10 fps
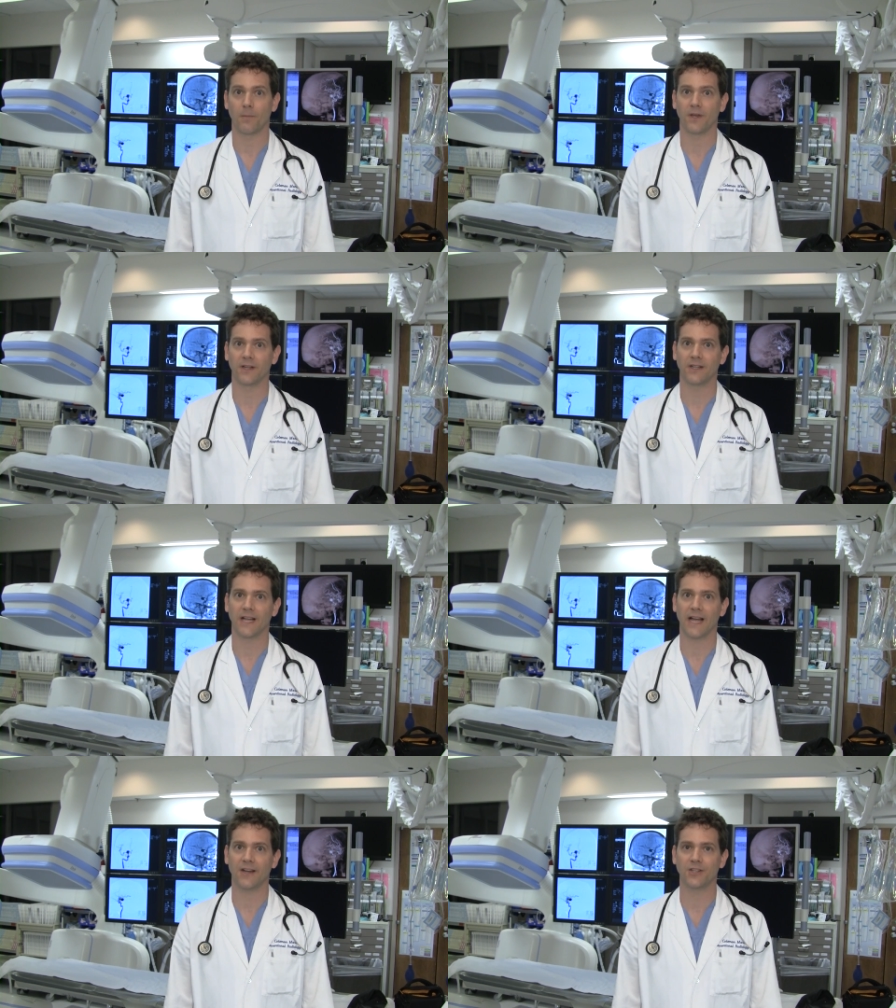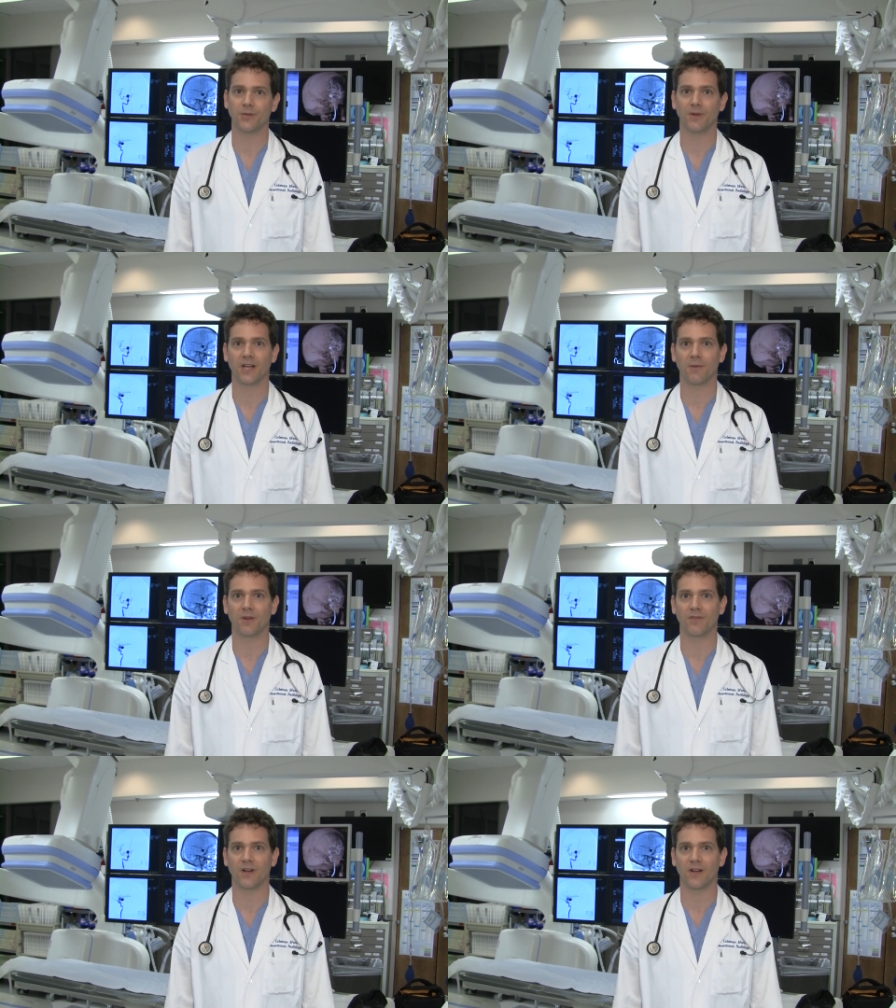Bill, how did you become
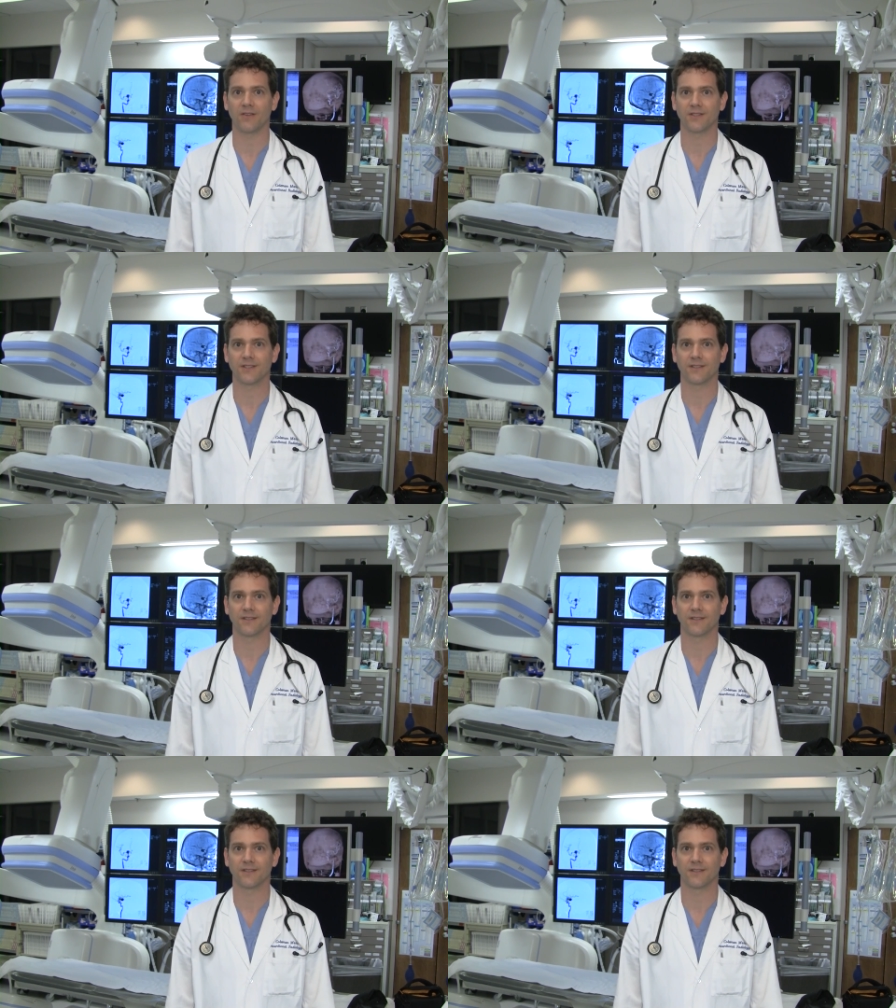involved?